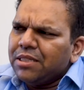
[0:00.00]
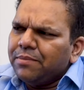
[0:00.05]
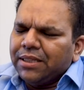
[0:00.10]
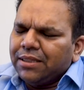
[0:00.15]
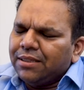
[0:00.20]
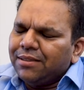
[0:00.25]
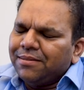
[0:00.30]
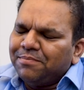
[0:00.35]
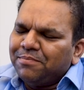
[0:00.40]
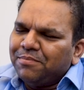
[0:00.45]
a
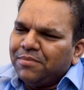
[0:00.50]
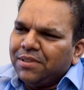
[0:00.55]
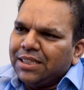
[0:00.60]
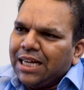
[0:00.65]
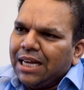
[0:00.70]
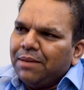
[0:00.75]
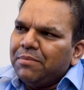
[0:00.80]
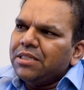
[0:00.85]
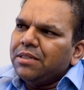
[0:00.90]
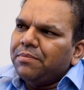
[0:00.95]
myth.
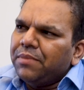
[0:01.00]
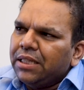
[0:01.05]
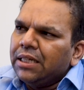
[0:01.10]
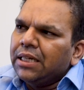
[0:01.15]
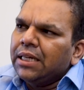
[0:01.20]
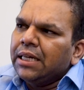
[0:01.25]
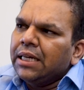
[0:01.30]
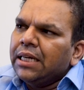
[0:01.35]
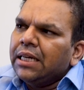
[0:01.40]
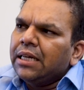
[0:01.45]
Time is a myth.
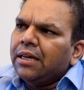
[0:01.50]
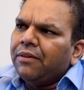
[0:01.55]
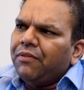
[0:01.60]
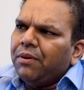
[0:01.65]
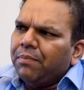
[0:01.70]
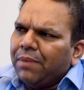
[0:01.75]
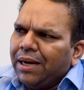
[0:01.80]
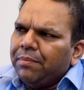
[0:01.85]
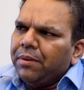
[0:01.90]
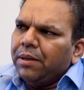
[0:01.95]

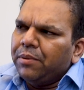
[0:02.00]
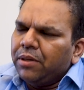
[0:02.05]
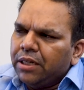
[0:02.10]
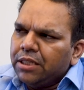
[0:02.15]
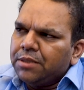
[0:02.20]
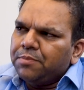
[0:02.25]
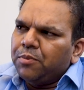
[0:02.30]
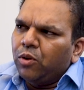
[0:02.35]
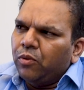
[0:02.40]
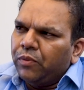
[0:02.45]
We might be able to
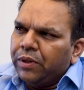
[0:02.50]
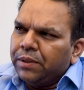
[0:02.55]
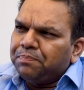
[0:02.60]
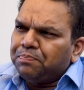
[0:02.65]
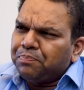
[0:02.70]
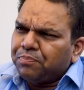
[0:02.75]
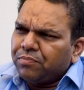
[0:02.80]
disprove it.